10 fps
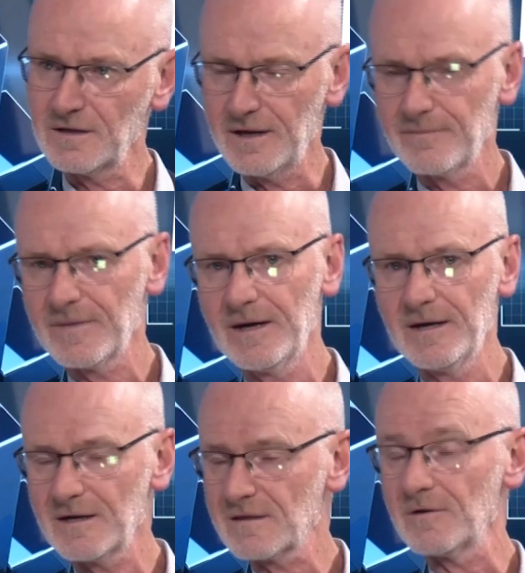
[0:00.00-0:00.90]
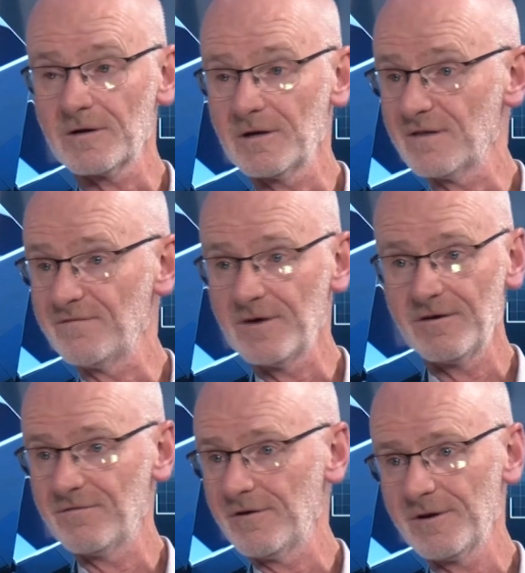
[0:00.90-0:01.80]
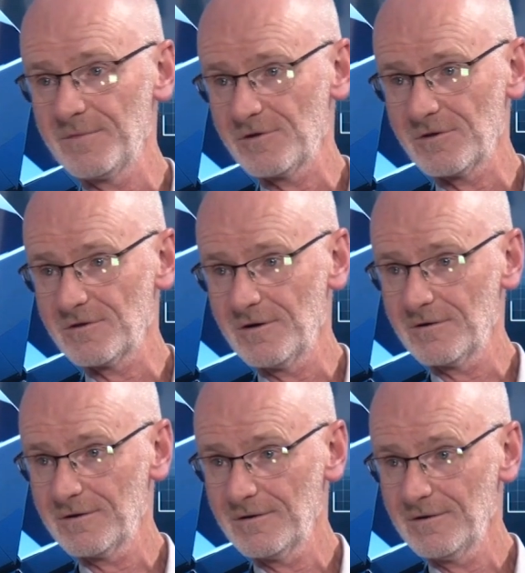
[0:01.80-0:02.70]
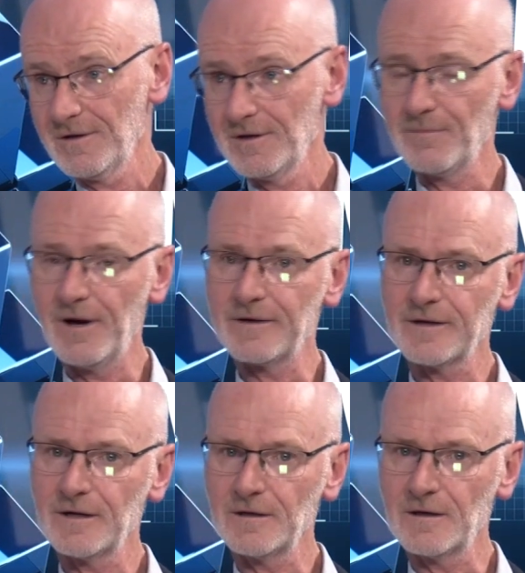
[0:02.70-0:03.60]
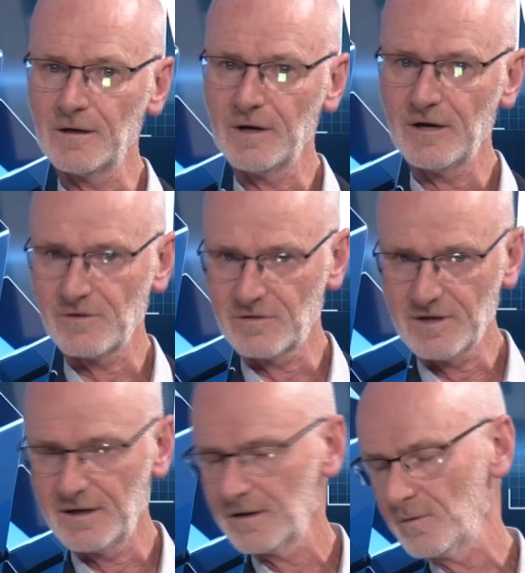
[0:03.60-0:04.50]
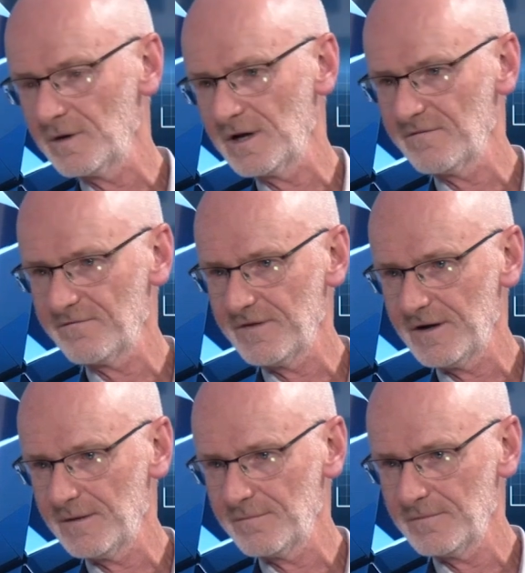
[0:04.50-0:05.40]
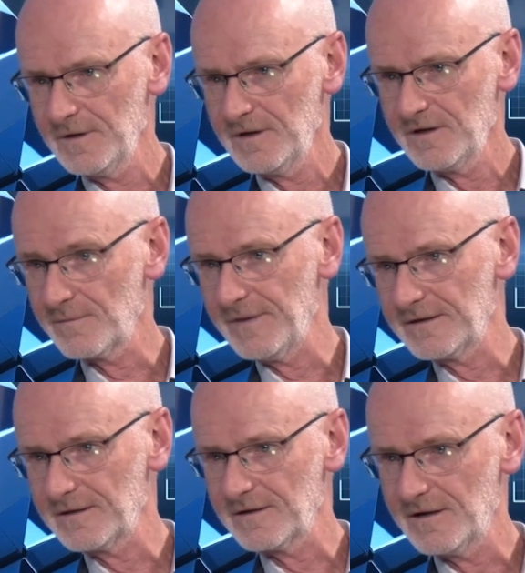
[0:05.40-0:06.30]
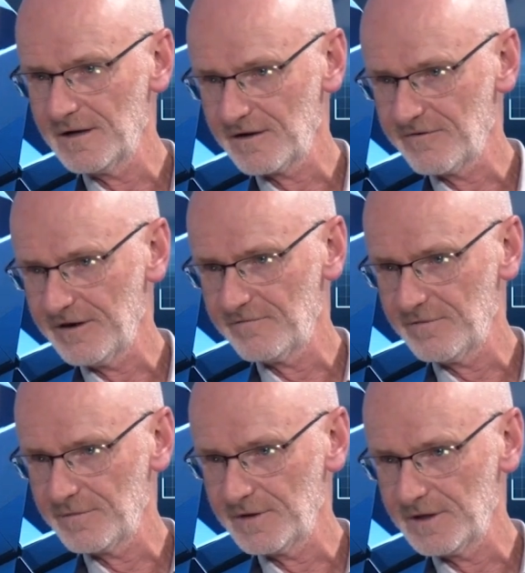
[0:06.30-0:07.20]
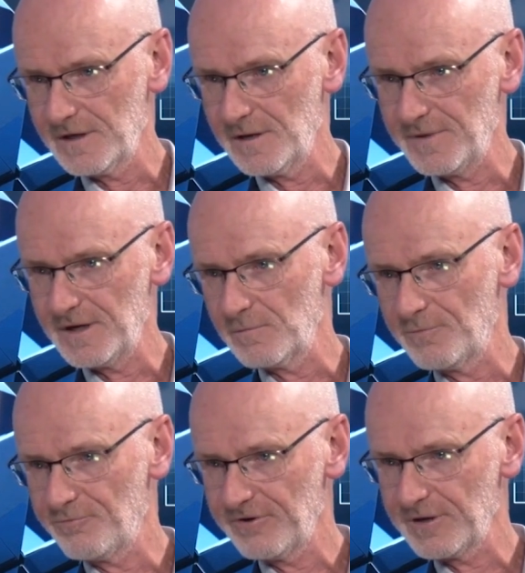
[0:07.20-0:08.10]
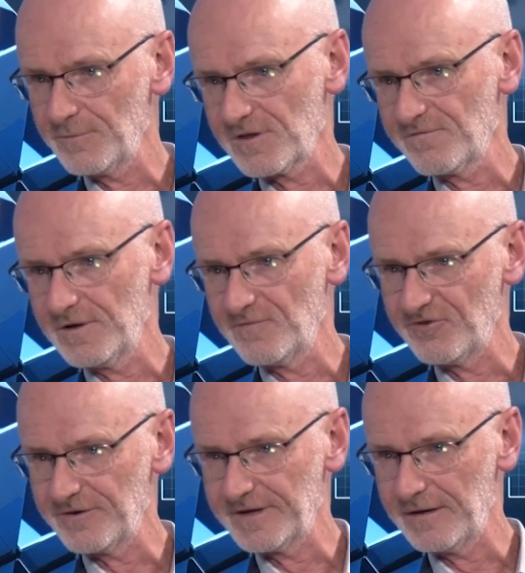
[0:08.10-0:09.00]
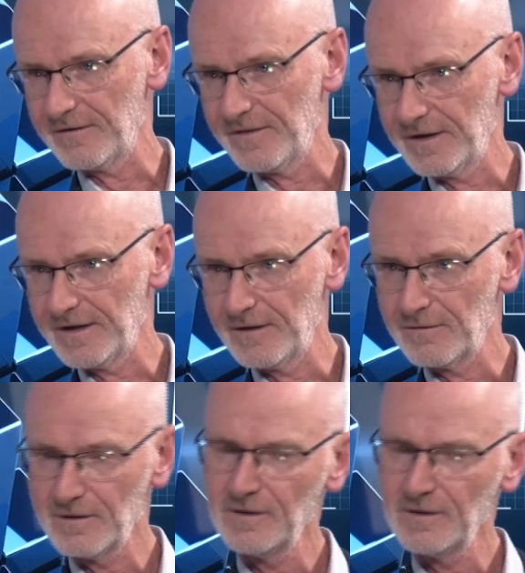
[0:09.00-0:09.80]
Yeah, and it, look, it's a very, very ambitious target. But, you know, as you say, we have um, cemented the line of credit from the EIB and we're pretty much fully drawn down on that now.